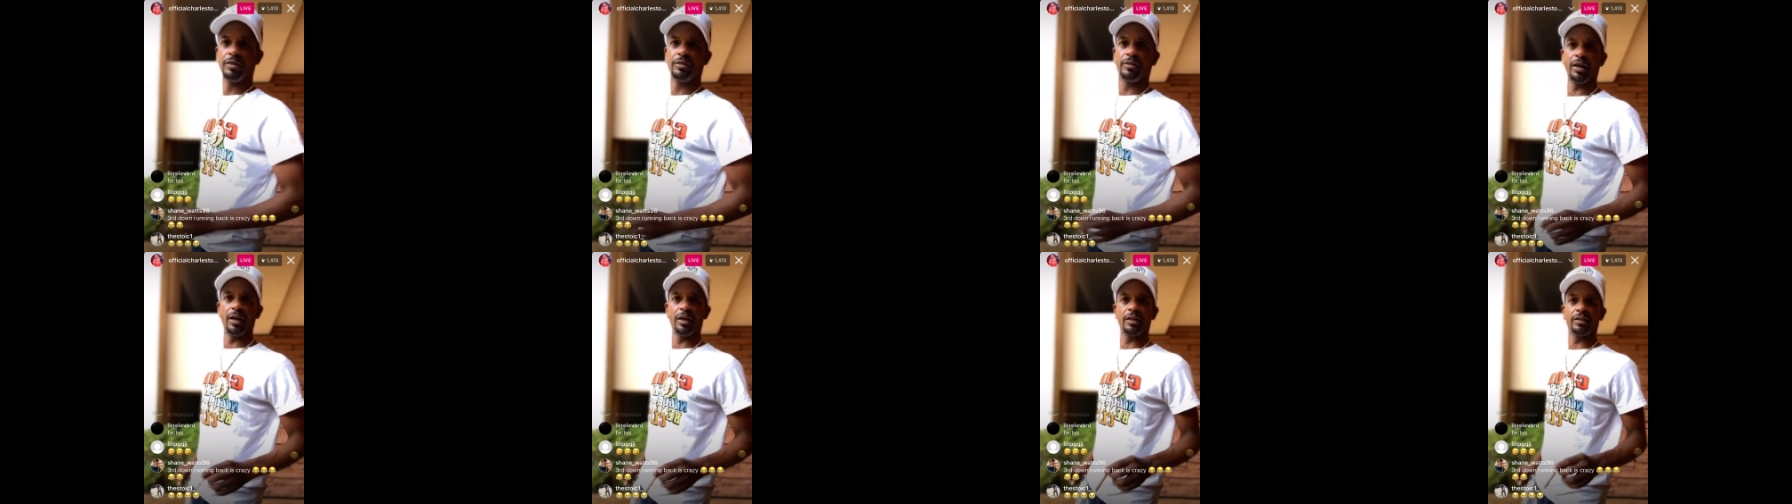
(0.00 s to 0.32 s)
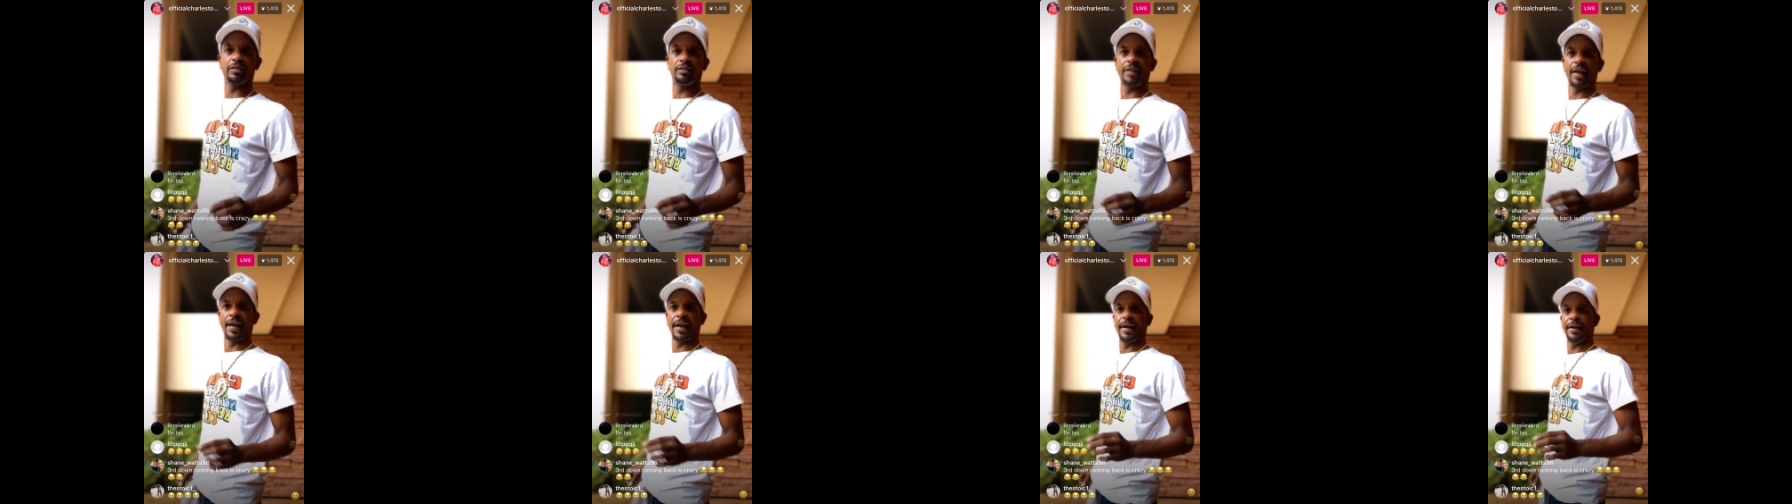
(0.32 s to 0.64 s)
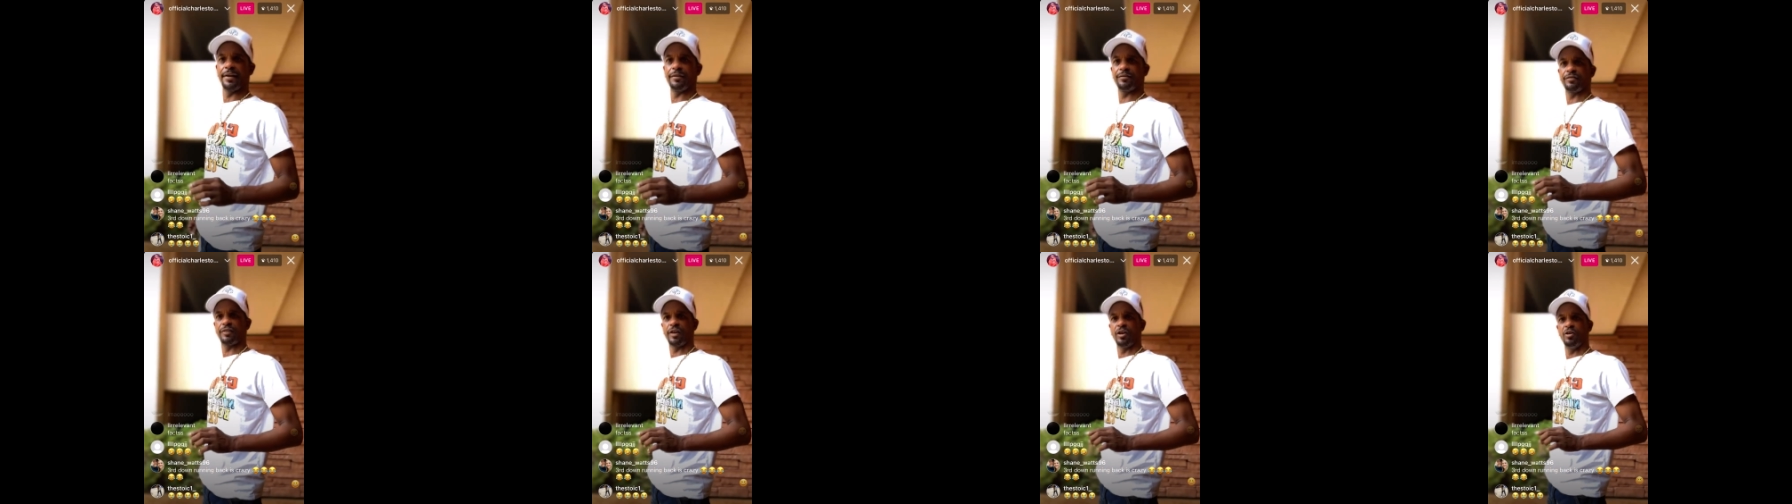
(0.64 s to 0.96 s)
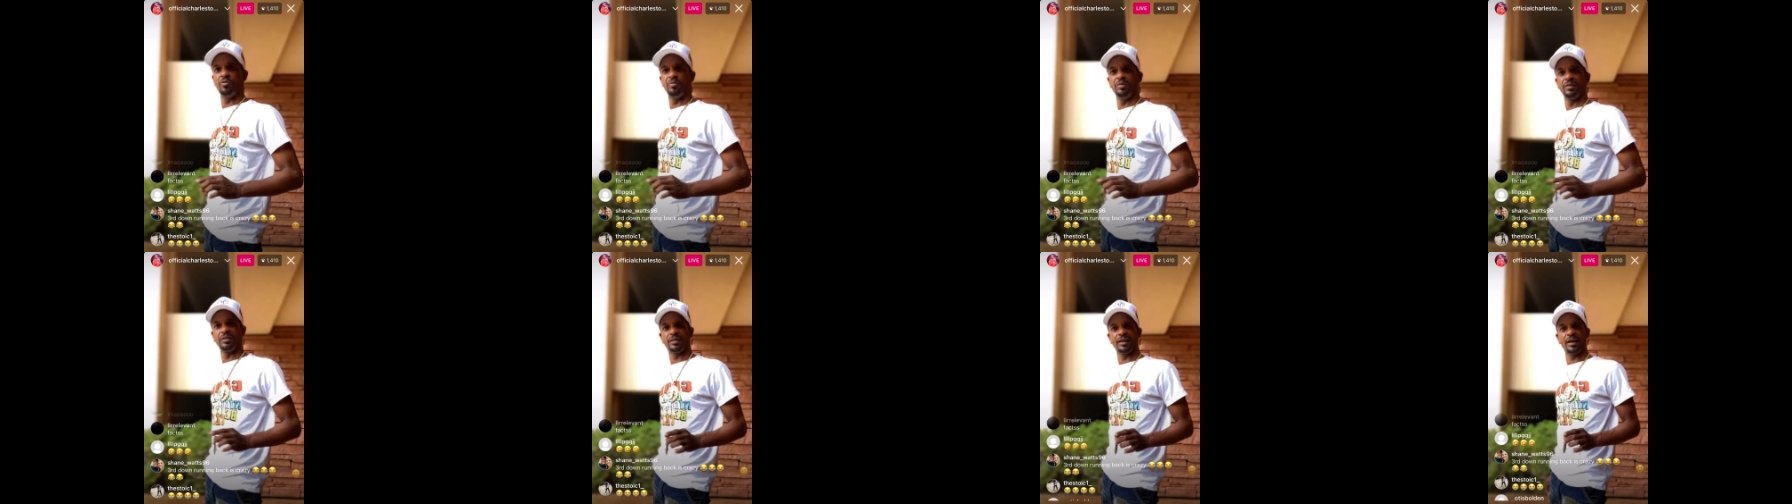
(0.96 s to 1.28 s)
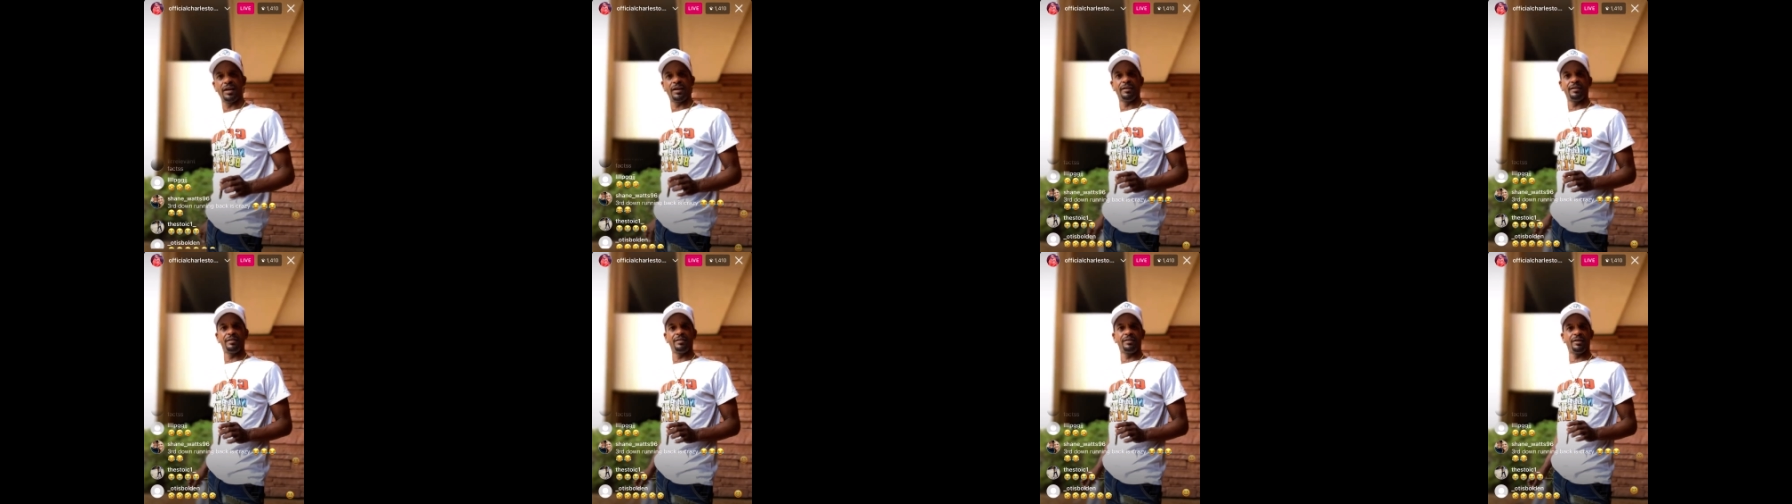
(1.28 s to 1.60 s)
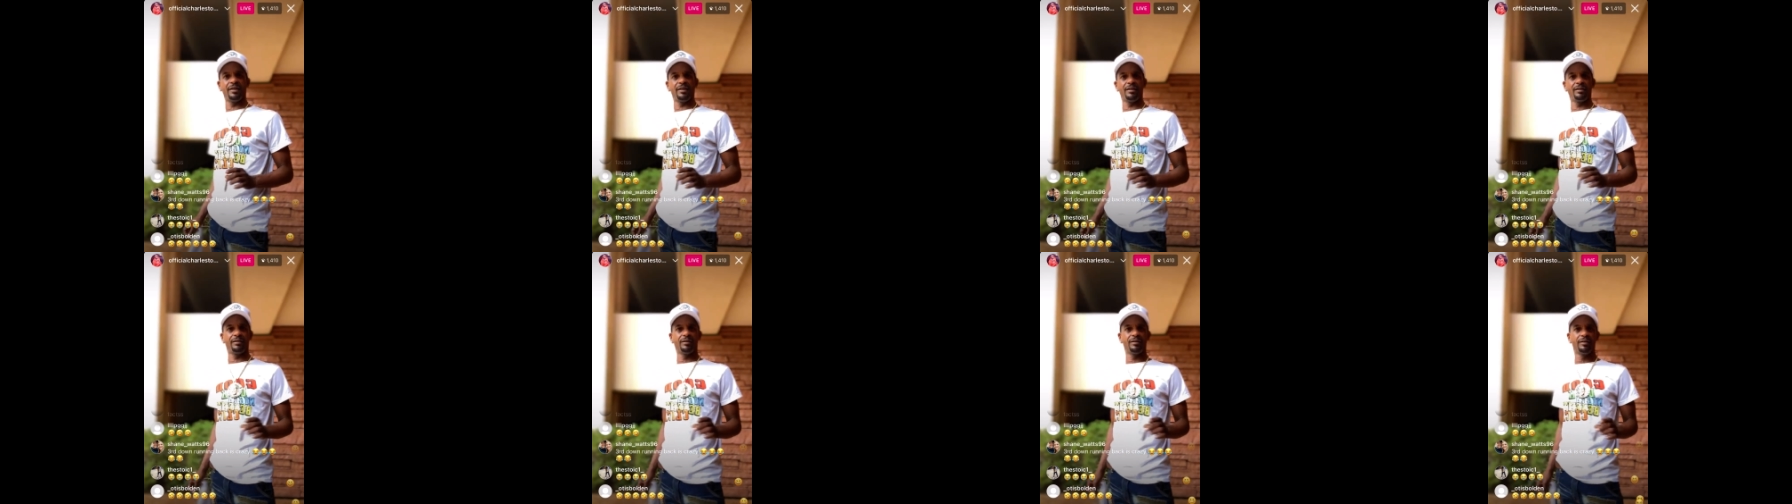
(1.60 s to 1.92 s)
touchdown scoring kind of
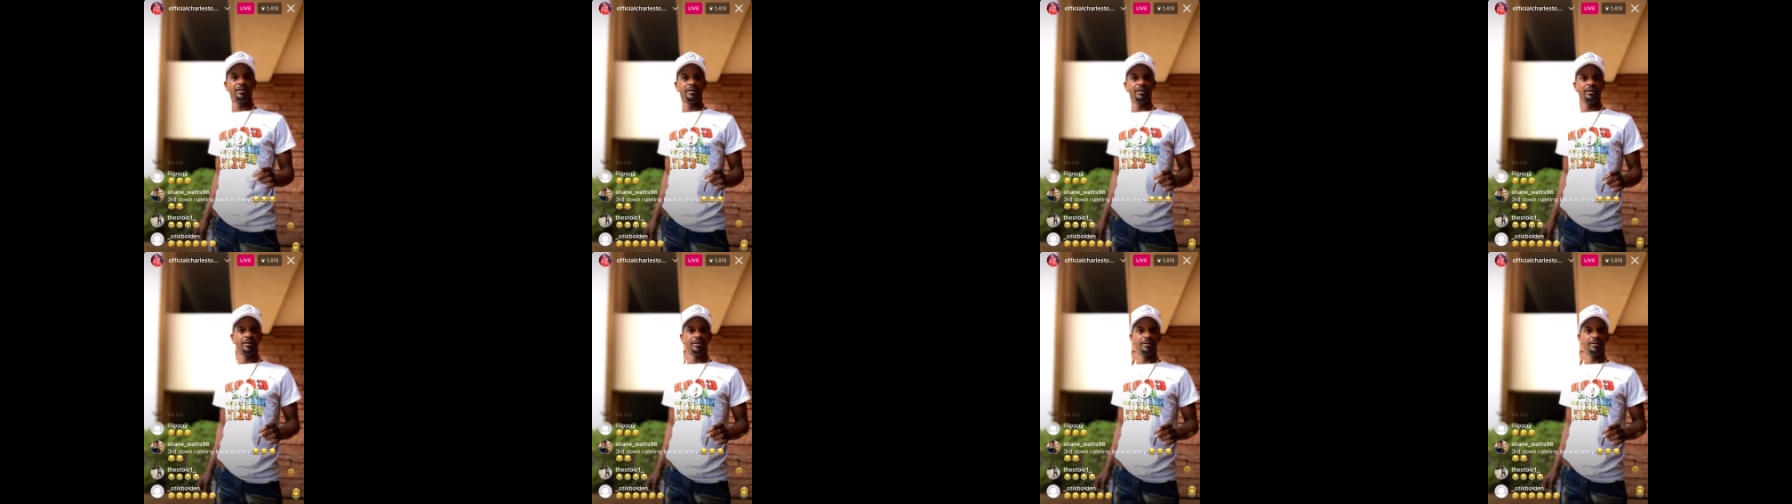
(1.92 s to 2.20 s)
nigga.